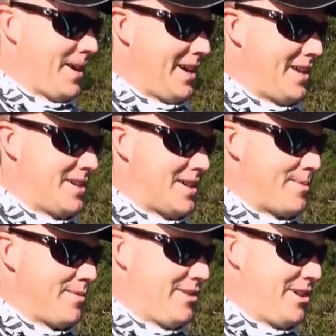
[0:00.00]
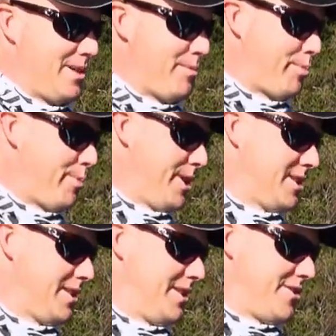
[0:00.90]
And I'm very
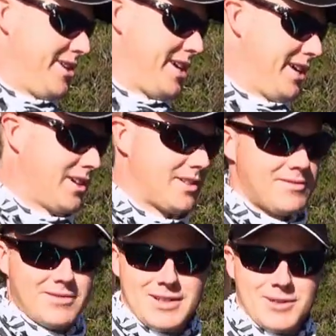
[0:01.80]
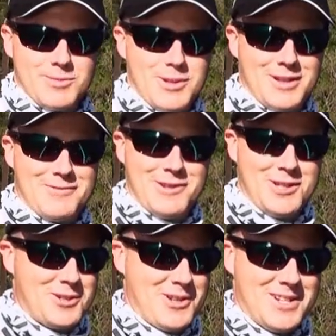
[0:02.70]
impressed with the drag. At
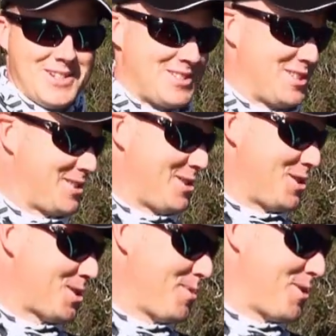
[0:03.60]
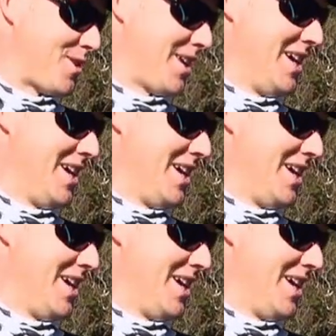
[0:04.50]
first run, it's just so smooth.